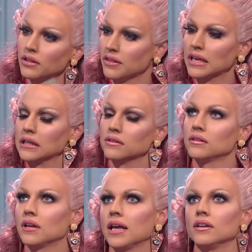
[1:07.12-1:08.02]
the
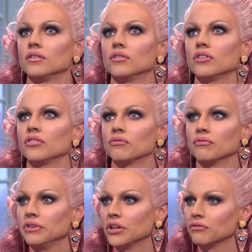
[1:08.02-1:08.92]
things and just
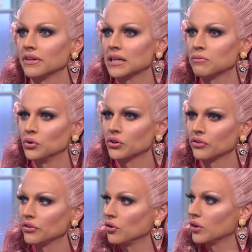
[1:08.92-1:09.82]
you know reading
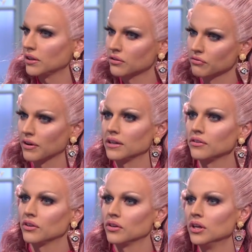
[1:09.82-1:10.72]
books and talking to
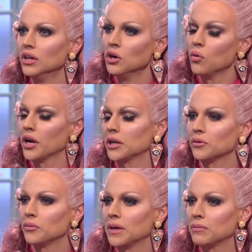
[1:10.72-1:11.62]
friends and working
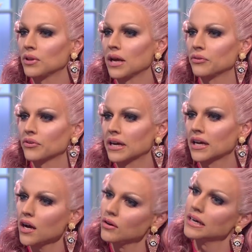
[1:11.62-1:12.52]
with people i was
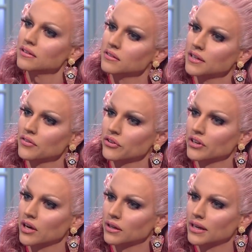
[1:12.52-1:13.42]
like oh i understand this
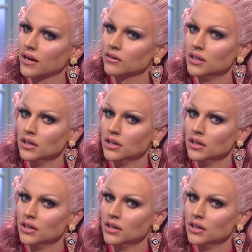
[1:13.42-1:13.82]
now and now